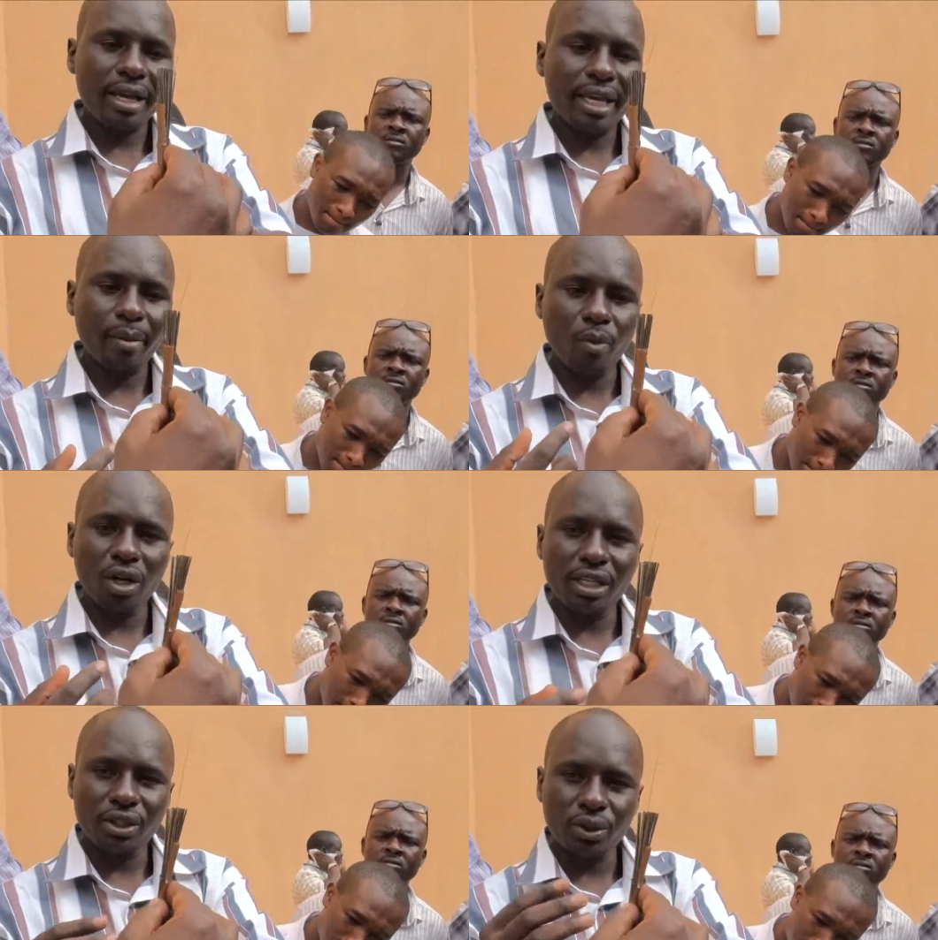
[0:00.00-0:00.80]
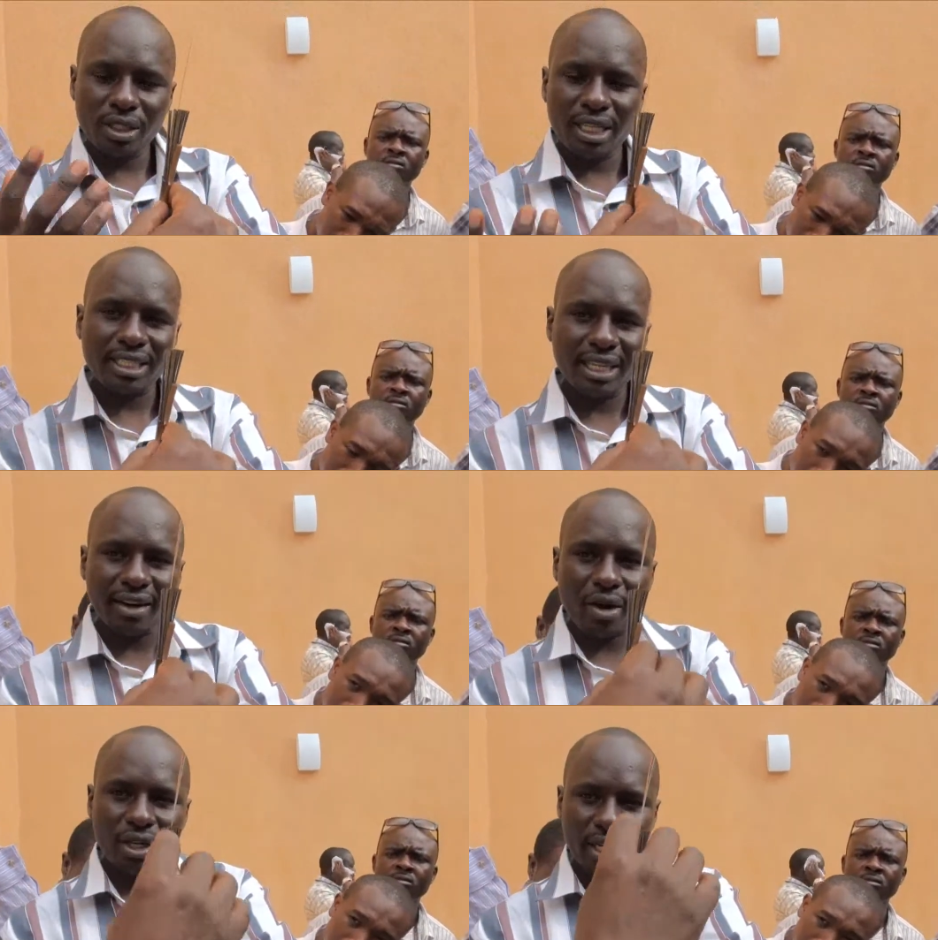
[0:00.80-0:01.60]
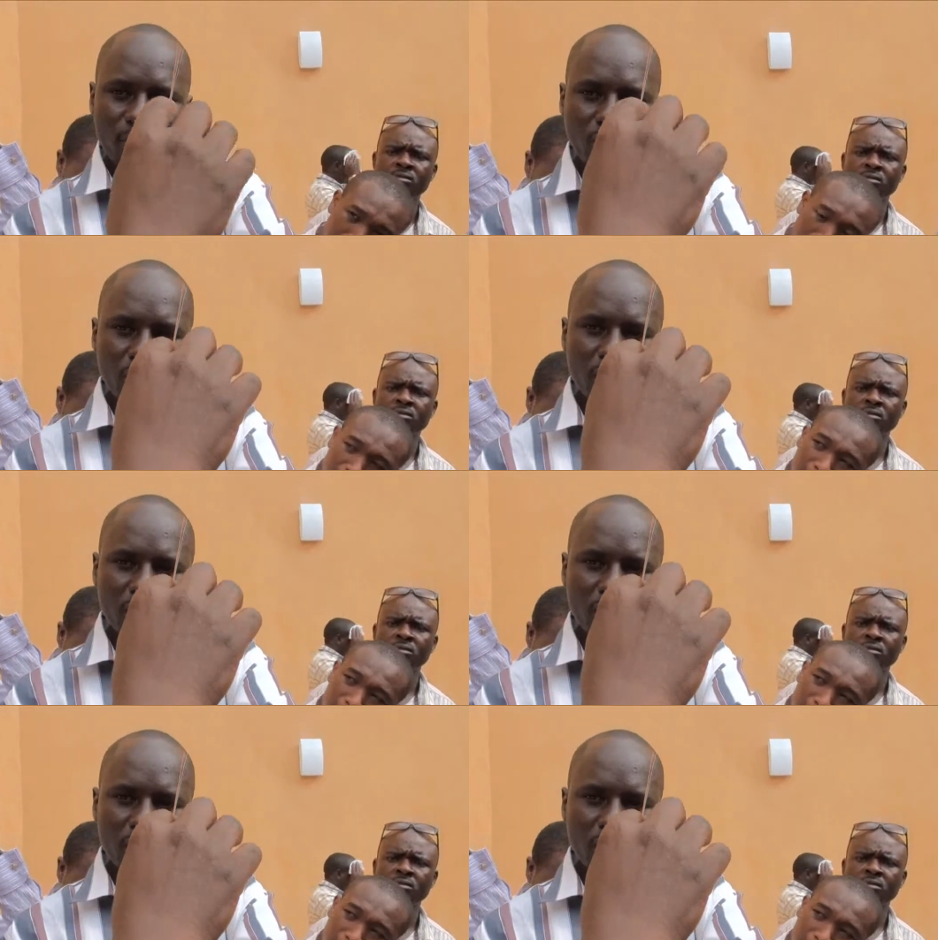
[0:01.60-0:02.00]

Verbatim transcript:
Speaker 1: cable is used as the ground cable.